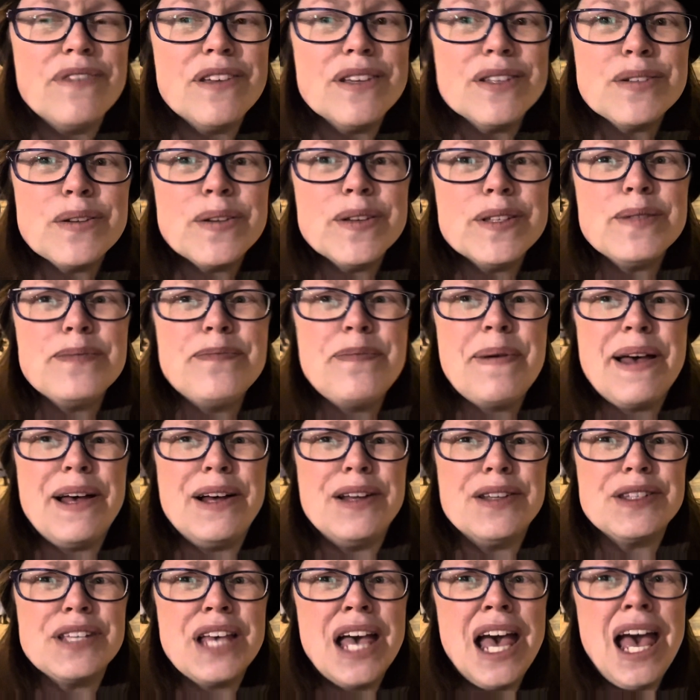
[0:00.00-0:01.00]
This was
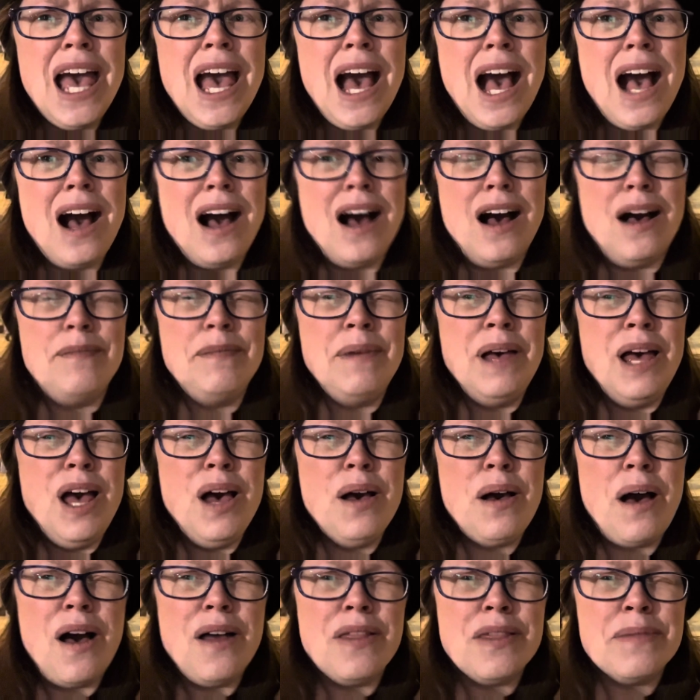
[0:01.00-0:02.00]
built
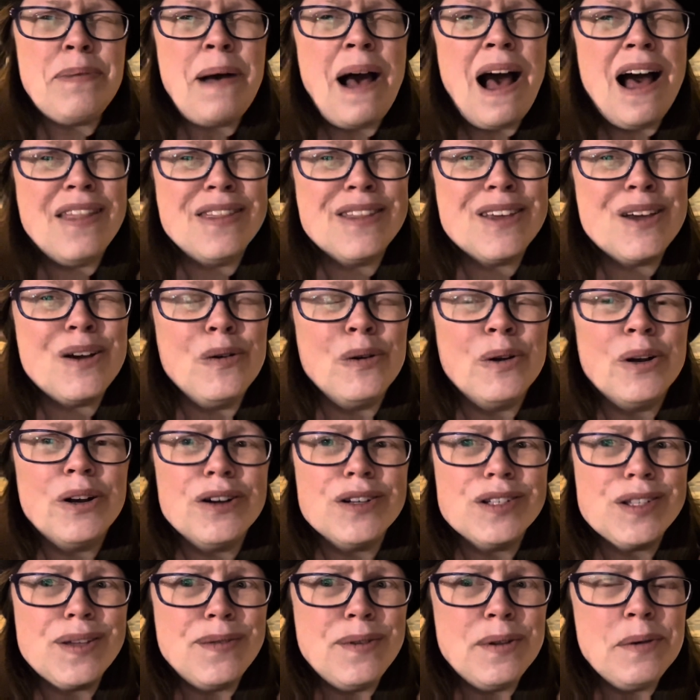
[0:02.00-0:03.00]
upon the
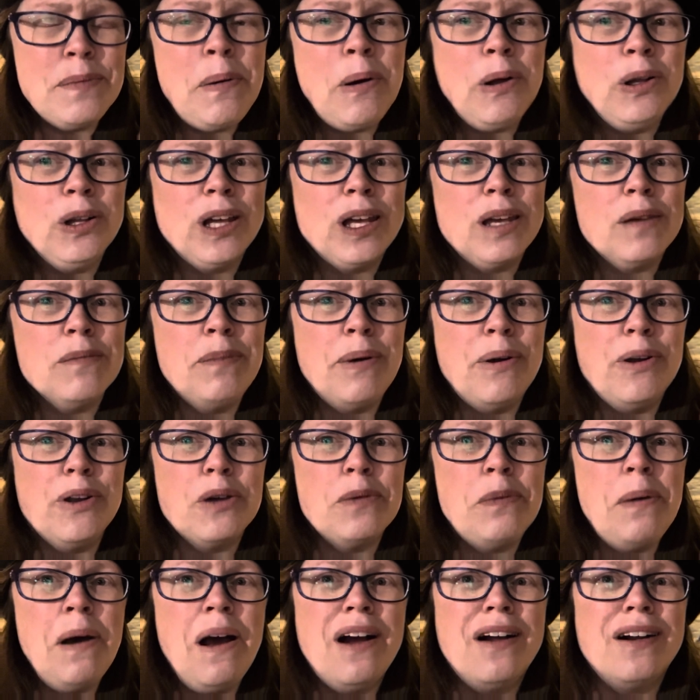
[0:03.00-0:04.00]
orders of Napoleon
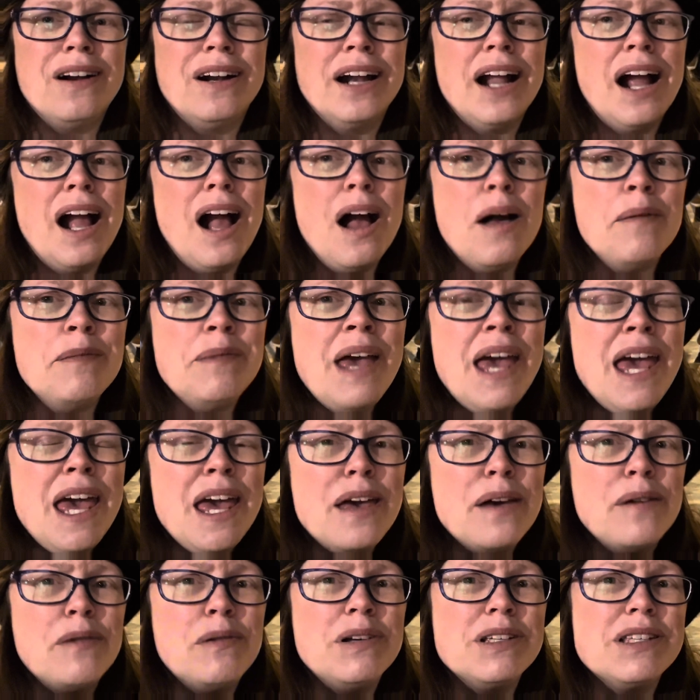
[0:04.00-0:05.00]
Bonaparte.
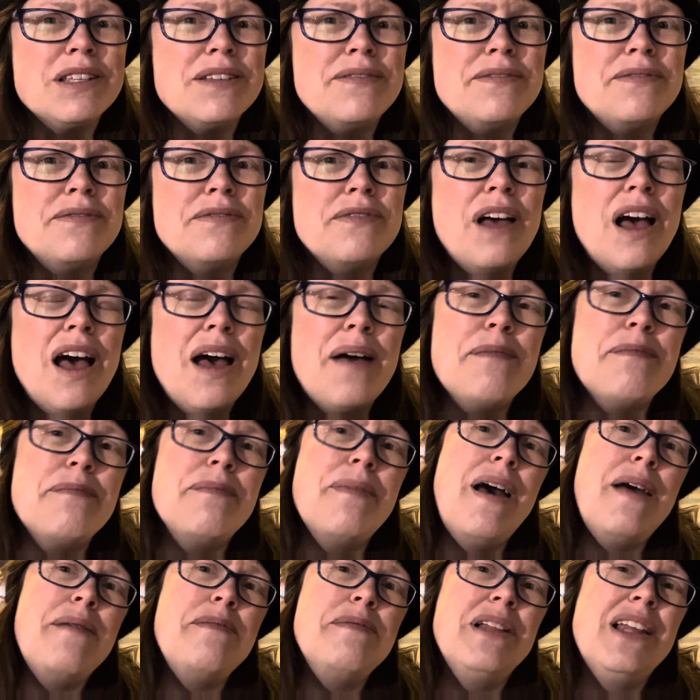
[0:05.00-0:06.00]
It wasn't,
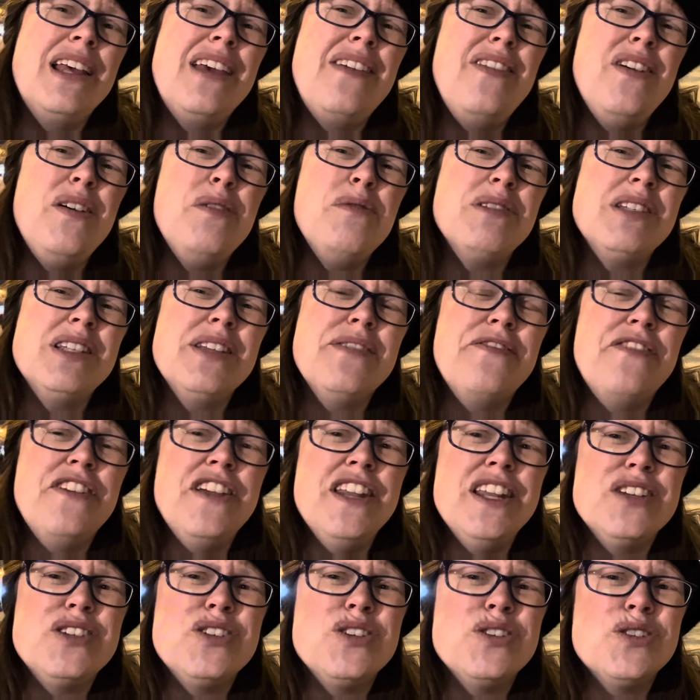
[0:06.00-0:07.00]
I believe it wasn't
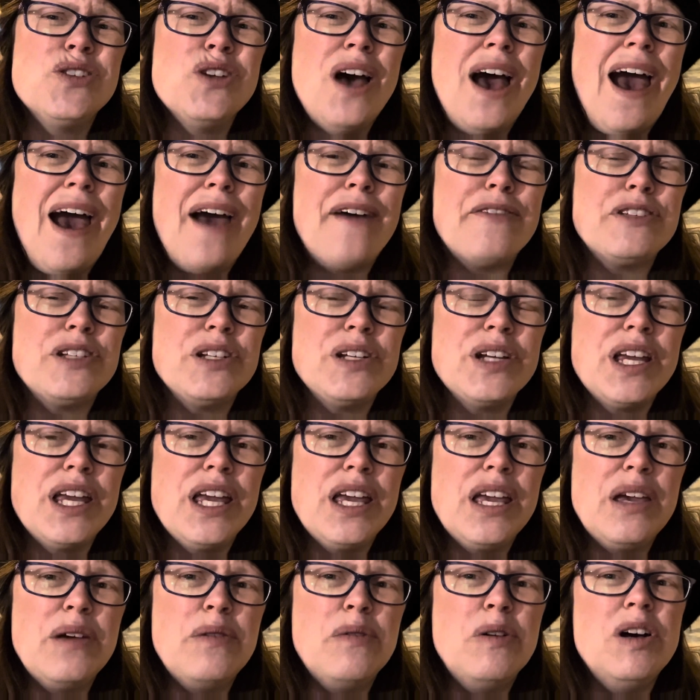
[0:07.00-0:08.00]
finished until after
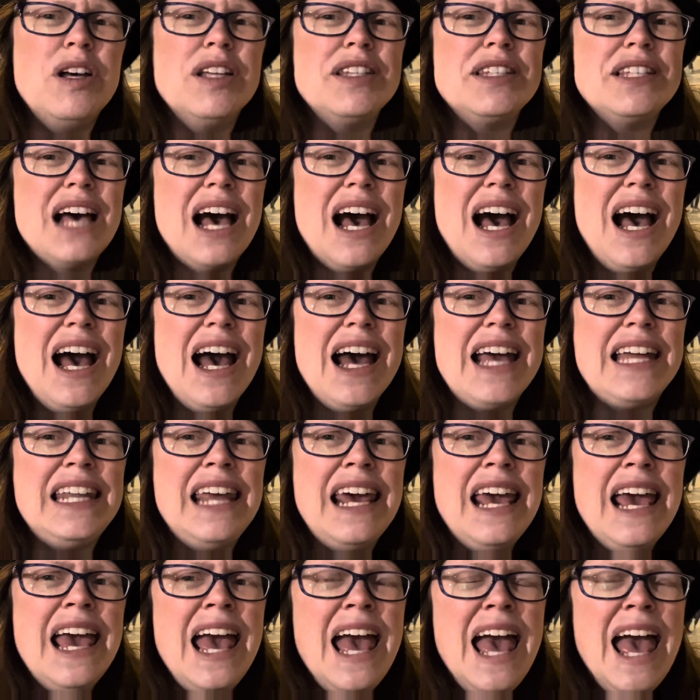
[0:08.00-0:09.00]
he died.
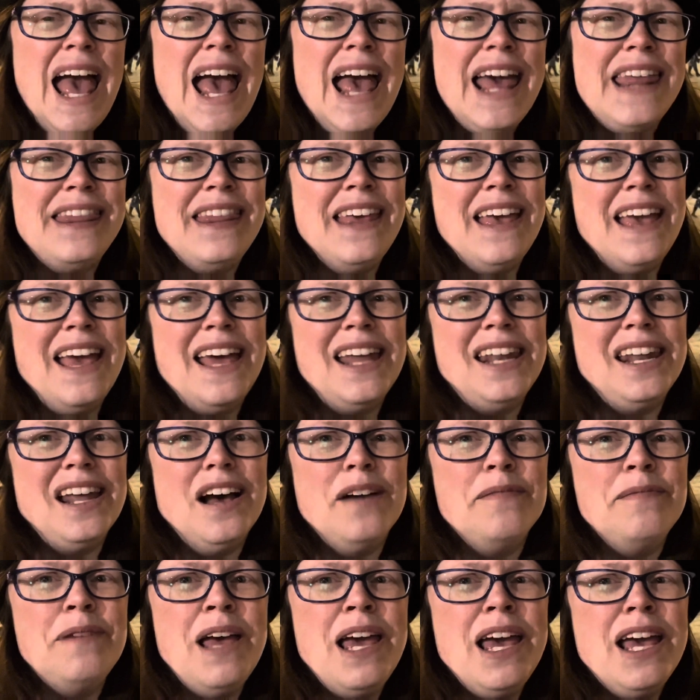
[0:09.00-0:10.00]
And then
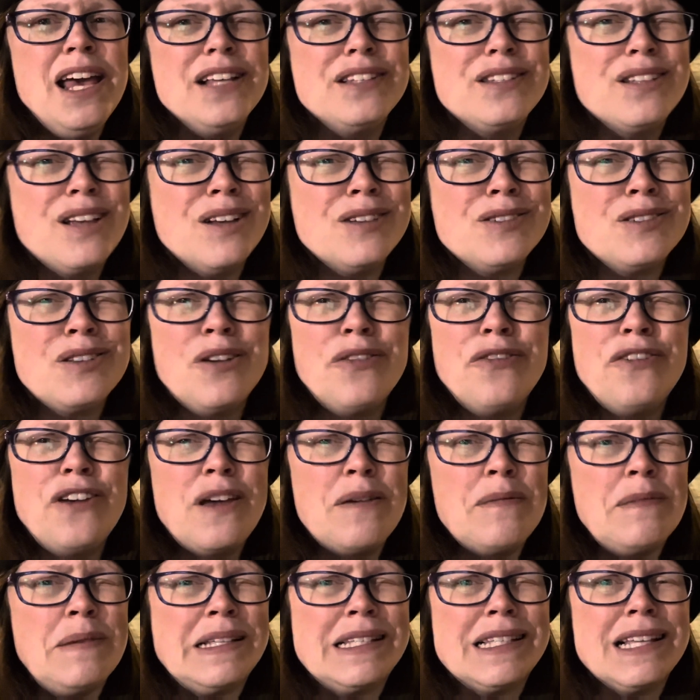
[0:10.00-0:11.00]
it's also
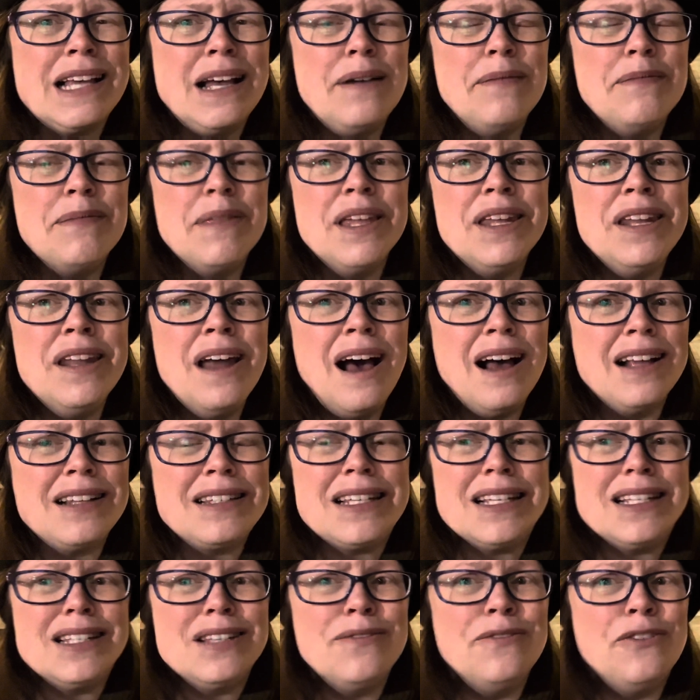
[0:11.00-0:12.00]
famous. The
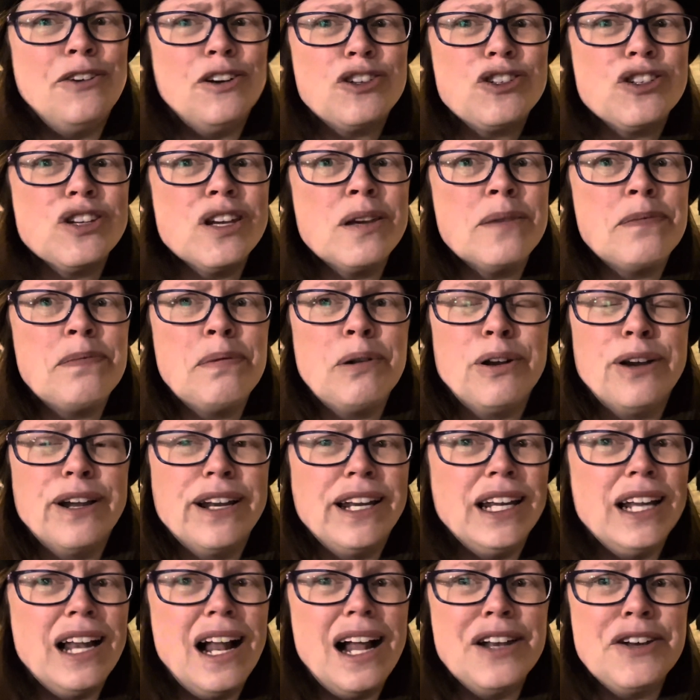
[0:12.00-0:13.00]
Nazis unfortunately
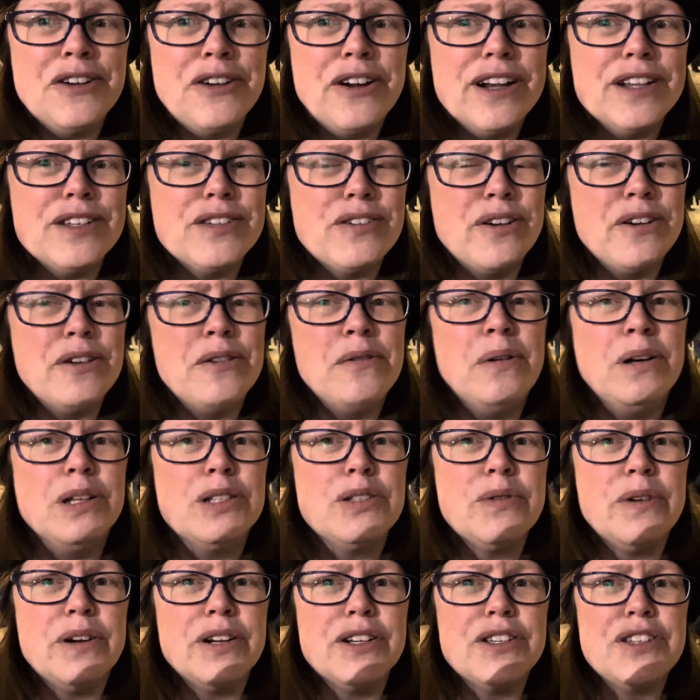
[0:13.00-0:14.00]
paraded under it during World
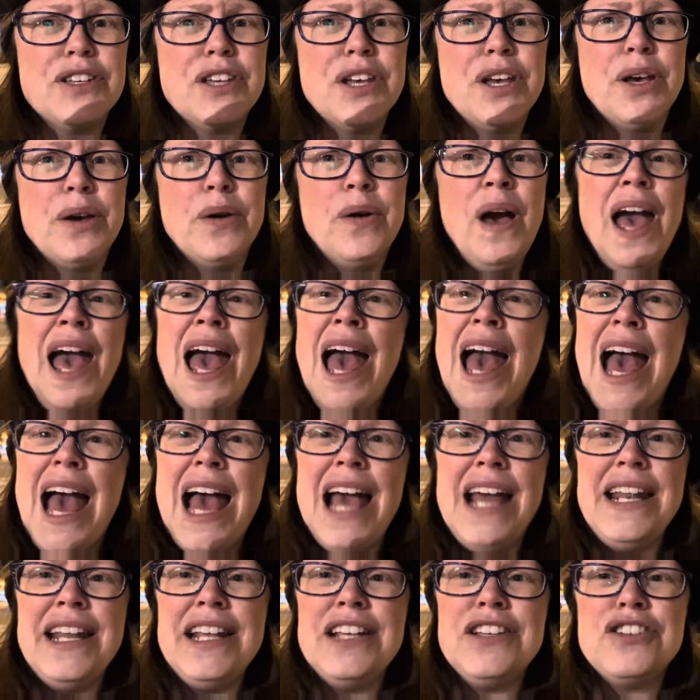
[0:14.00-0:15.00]
War II,
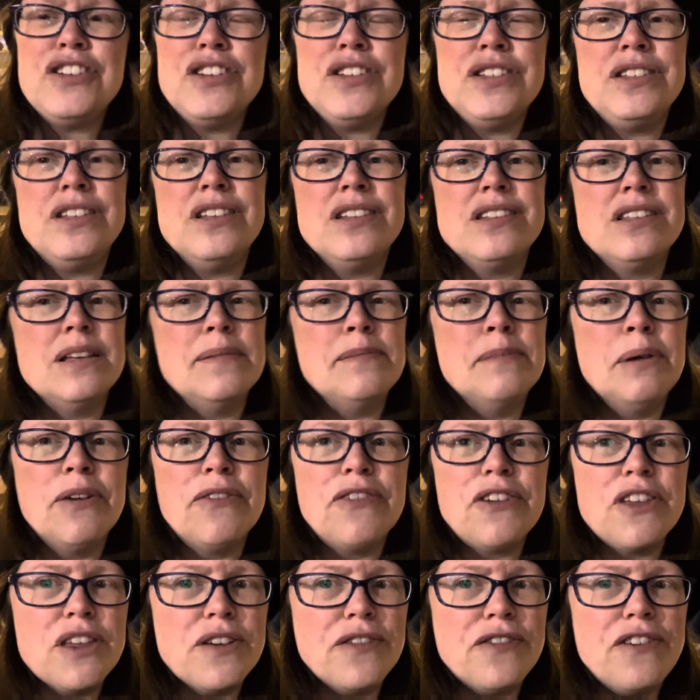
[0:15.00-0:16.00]
and it's just a symbol
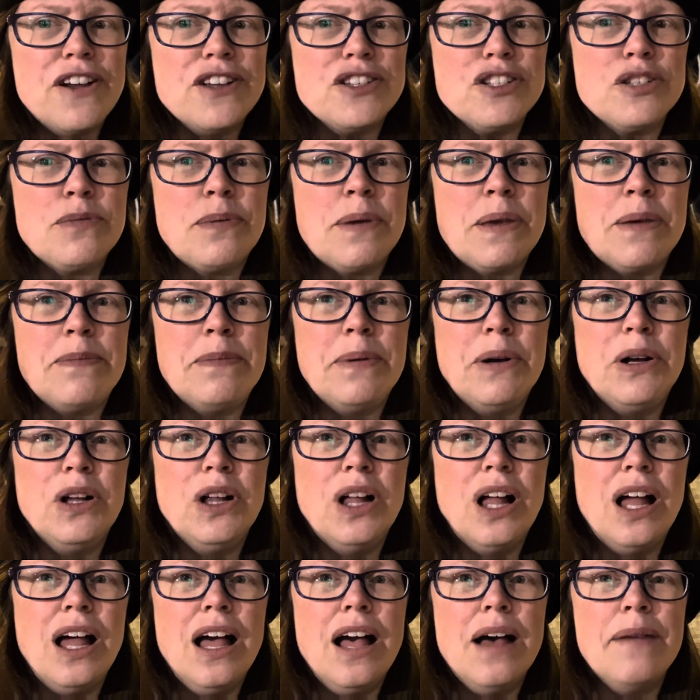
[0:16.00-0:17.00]
for the French
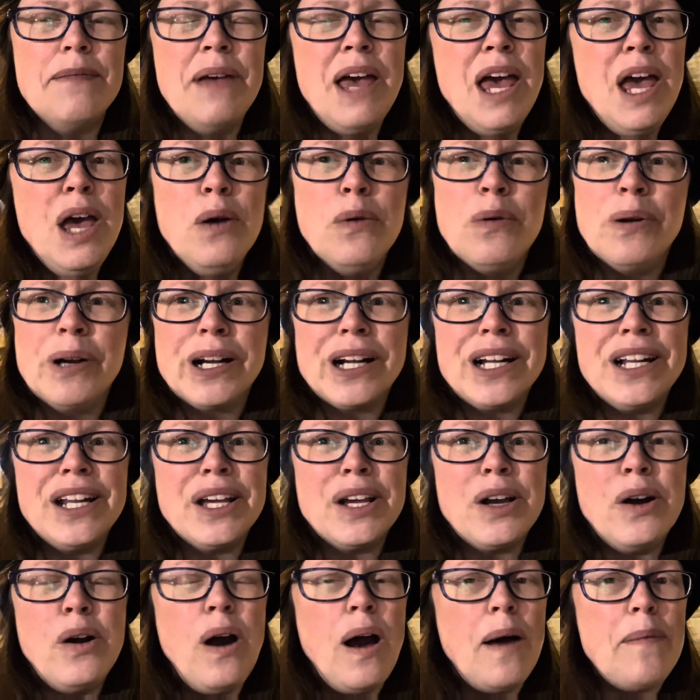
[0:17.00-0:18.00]
people. We're
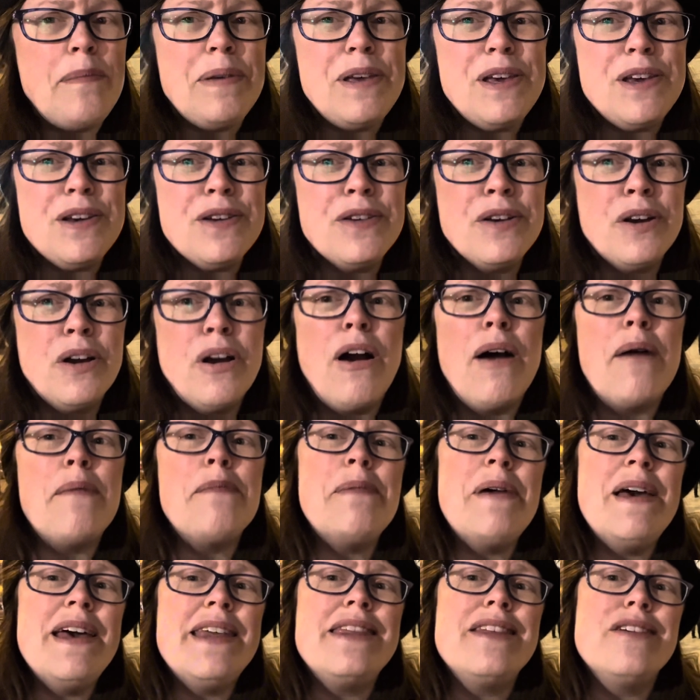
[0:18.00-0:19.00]
gonna go up it. You can go
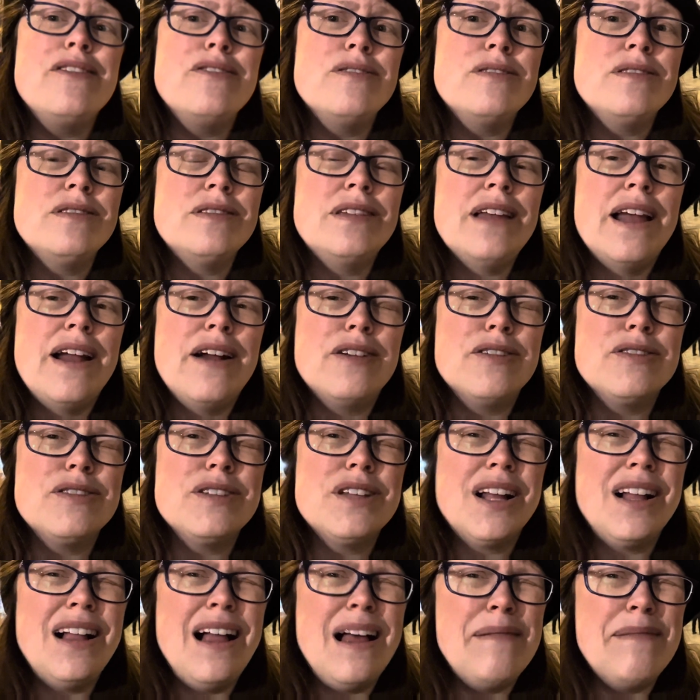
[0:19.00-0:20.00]
up it. There's stairs
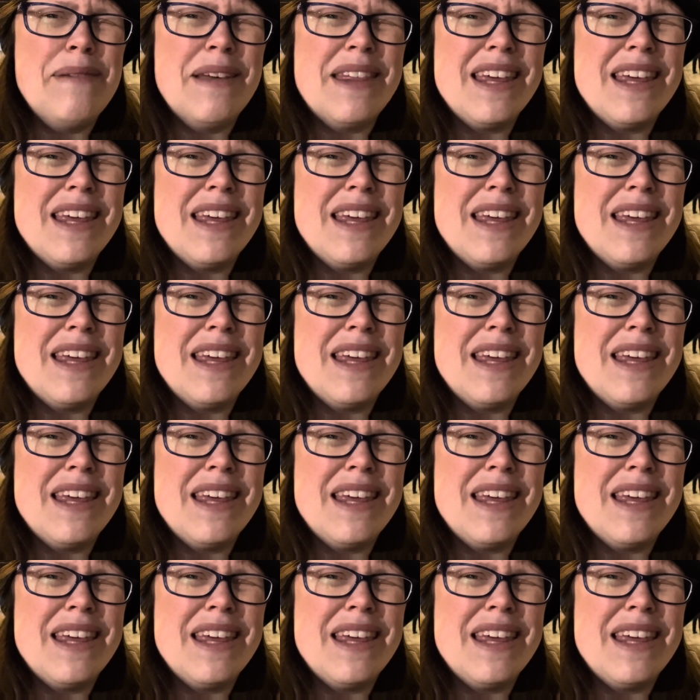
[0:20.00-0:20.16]
to climb.